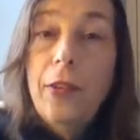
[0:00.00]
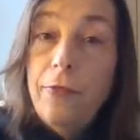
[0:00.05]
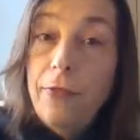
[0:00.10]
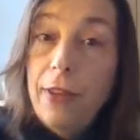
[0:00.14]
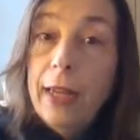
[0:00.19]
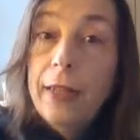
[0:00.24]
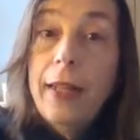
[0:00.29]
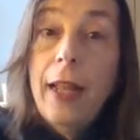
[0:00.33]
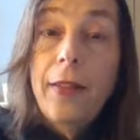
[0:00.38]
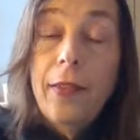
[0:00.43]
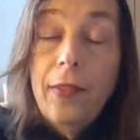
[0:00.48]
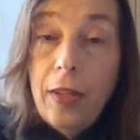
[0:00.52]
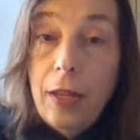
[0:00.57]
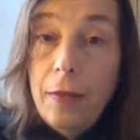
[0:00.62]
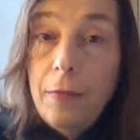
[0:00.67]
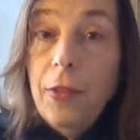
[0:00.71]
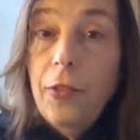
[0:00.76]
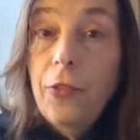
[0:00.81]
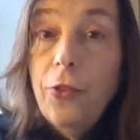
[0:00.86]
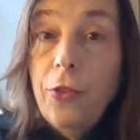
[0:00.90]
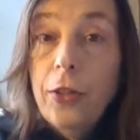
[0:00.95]
In fact, that
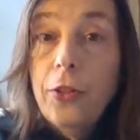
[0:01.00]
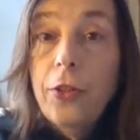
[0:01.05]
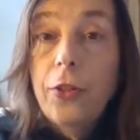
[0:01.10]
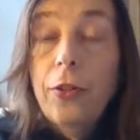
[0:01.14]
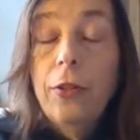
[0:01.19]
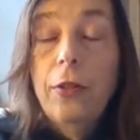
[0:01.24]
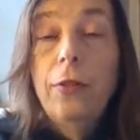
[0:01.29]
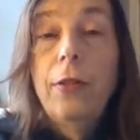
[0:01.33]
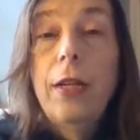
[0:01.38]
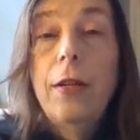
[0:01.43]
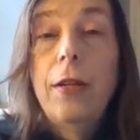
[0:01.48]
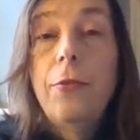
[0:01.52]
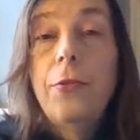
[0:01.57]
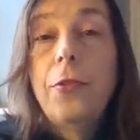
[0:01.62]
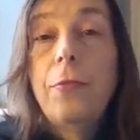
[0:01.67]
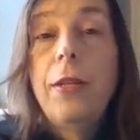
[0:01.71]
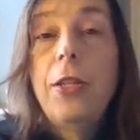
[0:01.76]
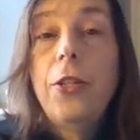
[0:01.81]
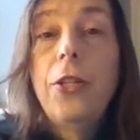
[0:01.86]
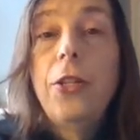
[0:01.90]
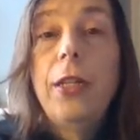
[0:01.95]
same instructor that I
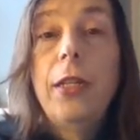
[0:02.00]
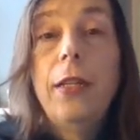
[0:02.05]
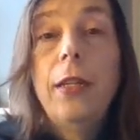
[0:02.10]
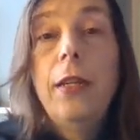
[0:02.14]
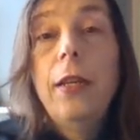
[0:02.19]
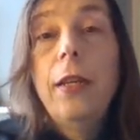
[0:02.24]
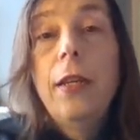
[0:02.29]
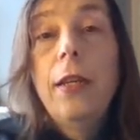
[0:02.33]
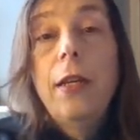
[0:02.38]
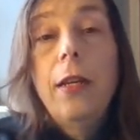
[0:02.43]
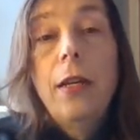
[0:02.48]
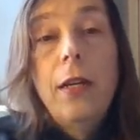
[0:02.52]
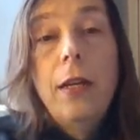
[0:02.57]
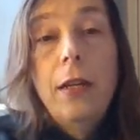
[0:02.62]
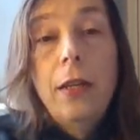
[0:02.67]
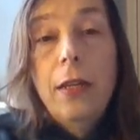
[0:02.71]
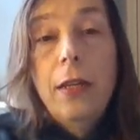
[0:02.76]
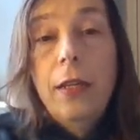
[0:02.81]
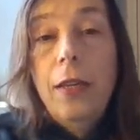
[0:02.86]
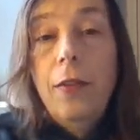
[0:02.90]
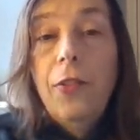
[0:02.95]
was mentioning
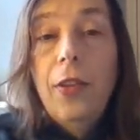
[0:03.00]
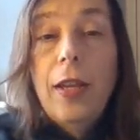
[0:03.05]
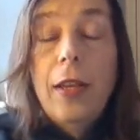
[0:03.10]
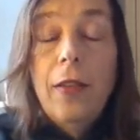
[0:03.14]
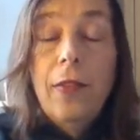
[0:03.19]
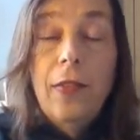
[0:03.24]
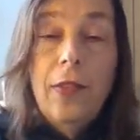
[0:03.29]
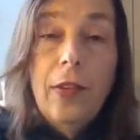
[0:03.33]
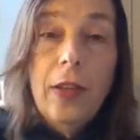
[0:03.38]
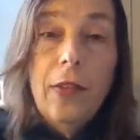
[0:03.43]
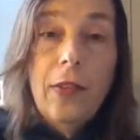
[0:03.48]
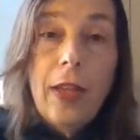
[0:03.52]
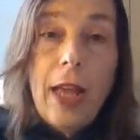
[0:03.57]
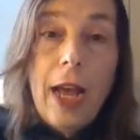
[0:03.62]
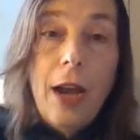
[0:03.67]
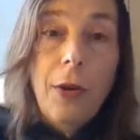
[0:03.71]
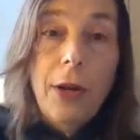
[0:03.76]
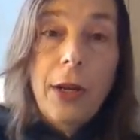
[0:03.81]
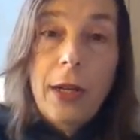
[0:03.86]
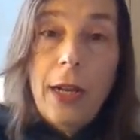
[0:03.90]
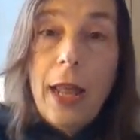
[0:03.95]
gives a
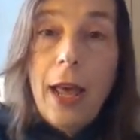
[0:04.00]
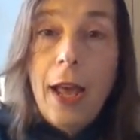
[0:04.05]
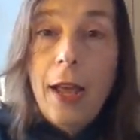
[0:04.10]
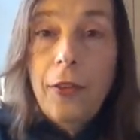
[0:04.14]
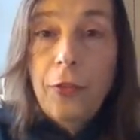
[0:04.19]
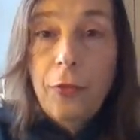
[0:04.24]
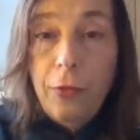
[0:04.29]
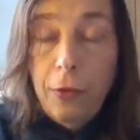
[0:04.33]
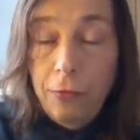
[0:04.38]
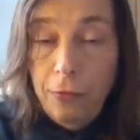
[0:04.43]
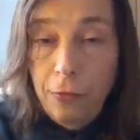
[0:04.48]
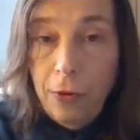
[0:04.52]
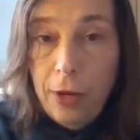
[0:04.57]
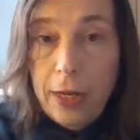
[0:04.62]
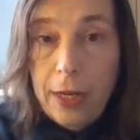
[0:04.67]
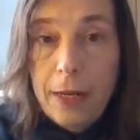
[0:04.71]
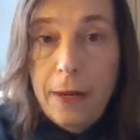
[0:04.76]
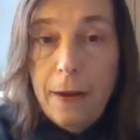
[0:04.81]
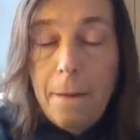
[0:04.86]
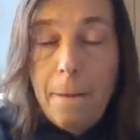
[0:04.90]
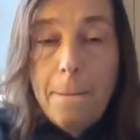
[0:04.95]
6-hour class for
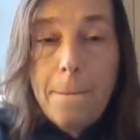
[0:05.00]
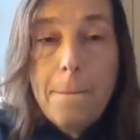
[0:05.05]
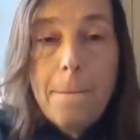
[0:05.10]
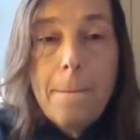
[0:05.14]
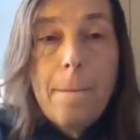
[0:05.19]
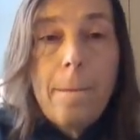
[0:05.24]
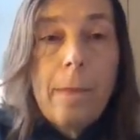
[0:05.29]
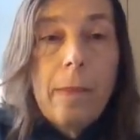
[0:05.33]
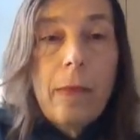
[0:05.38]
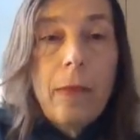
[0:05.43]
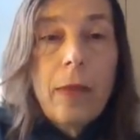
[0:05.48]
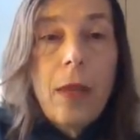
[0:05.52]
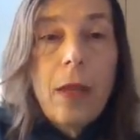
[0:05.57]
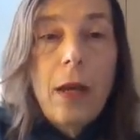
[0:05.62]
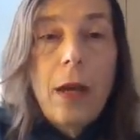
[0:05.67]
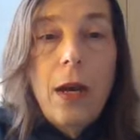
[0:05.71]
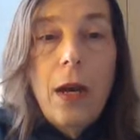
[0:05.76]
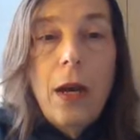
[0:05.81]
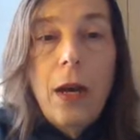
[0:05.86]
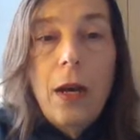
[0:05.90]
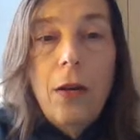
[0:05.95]
free
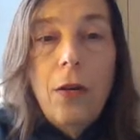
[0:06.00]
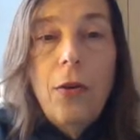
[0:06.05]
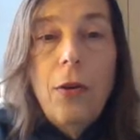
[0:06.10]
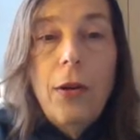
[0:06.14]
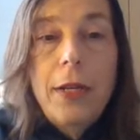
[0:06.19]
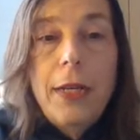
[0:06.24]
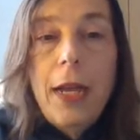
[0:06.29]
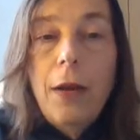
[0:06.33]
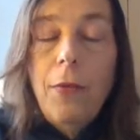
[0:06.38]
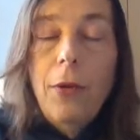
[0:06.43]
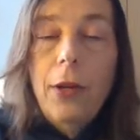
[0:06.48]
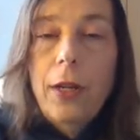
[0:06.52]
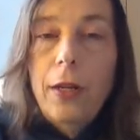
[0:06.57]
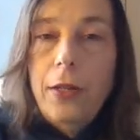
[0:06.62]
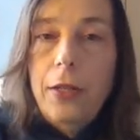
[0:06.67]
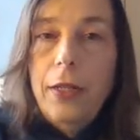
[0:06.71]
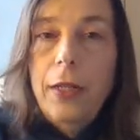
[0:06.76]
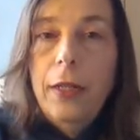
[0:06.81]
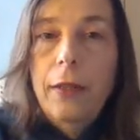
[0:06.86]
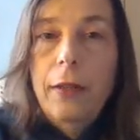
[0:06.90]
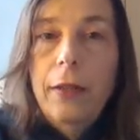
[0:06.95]
on network
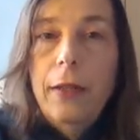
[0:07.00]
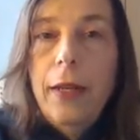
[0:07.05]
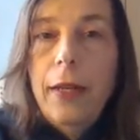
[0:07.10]
hunting.